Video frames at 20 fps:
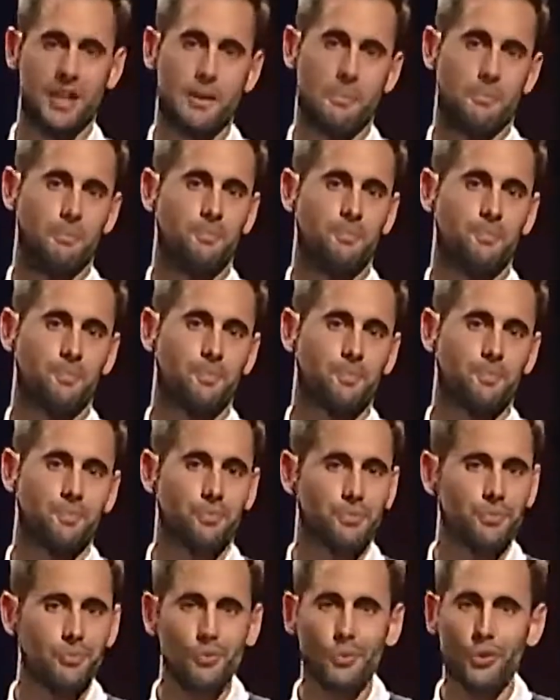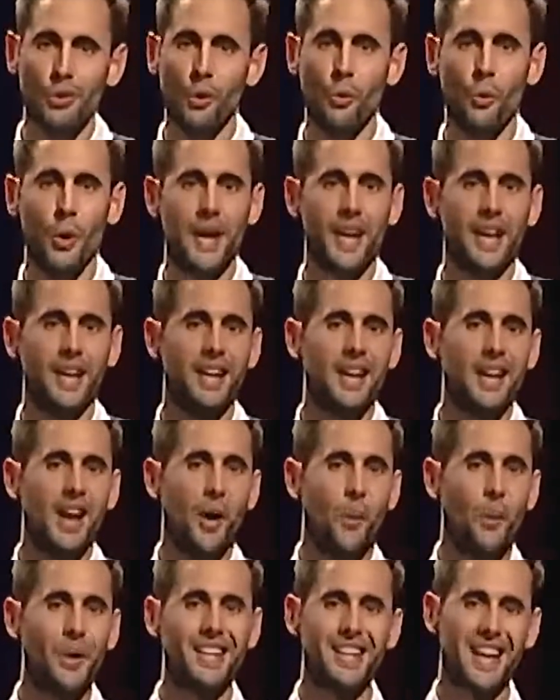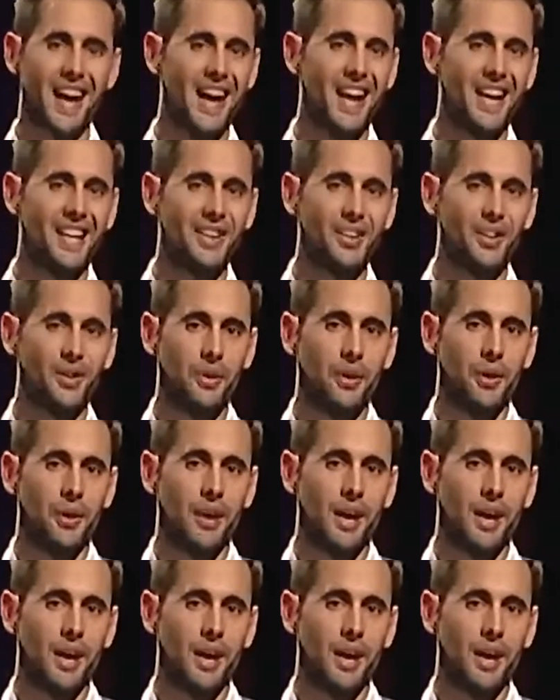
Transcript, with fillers: son, where we can't